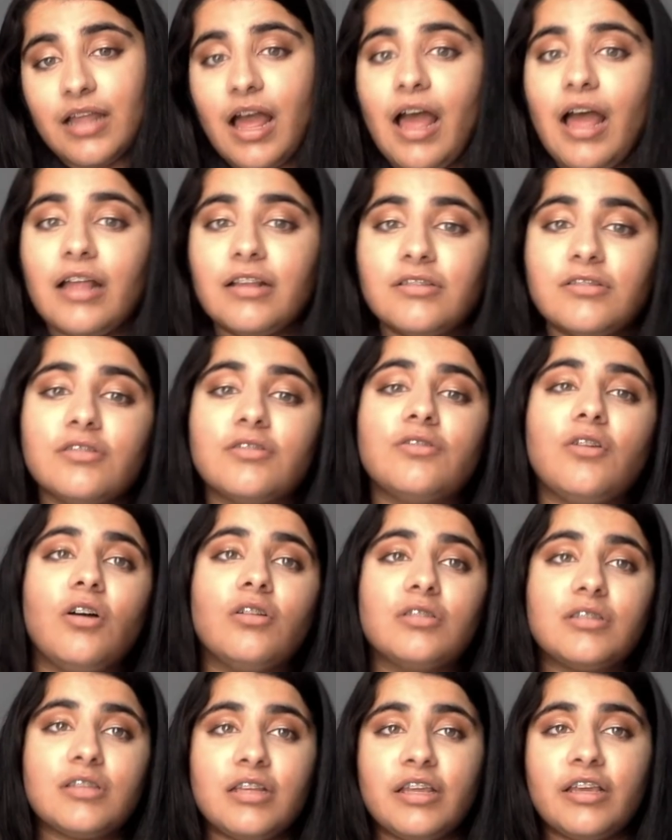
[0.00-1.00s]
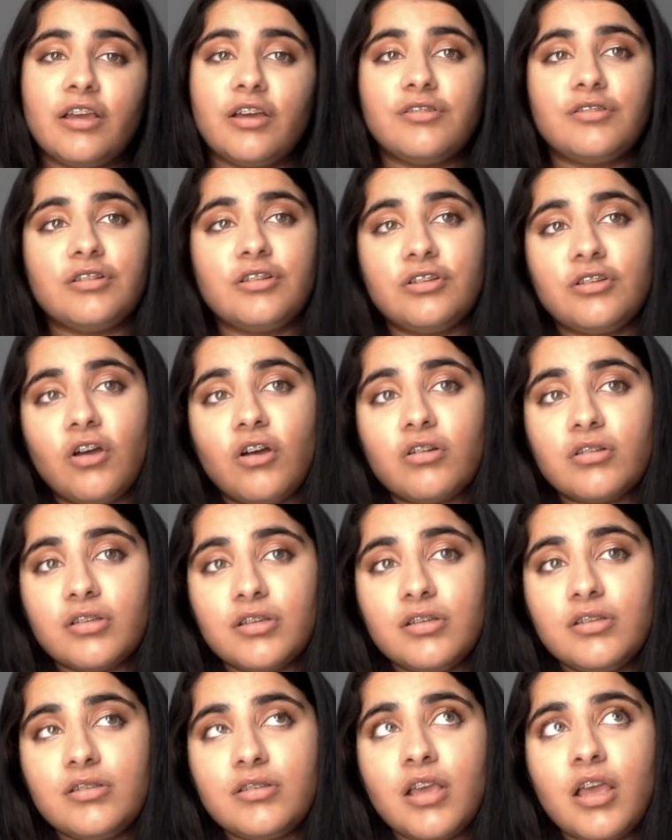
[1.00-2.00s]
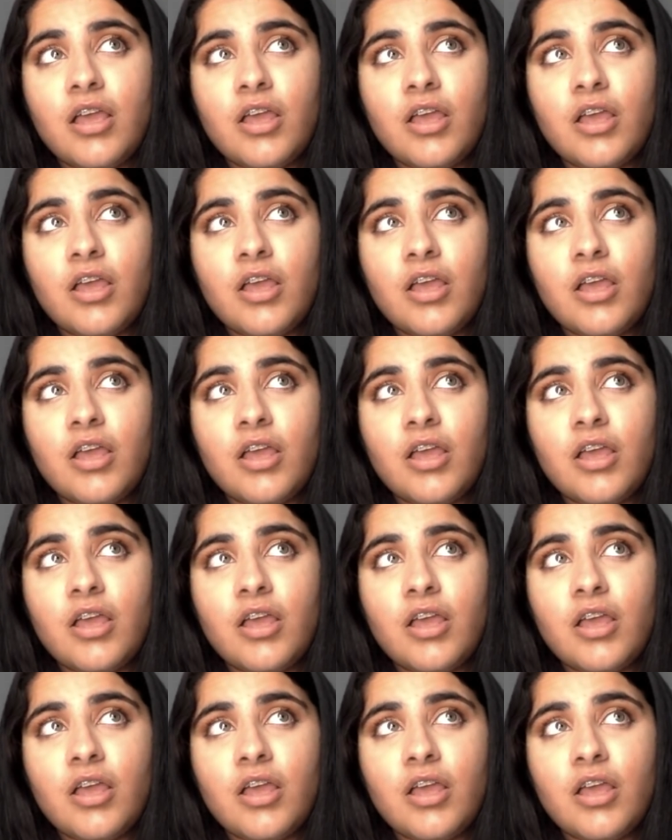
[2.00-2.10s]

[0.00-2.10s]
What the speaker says: I had to constantly go to the doctors,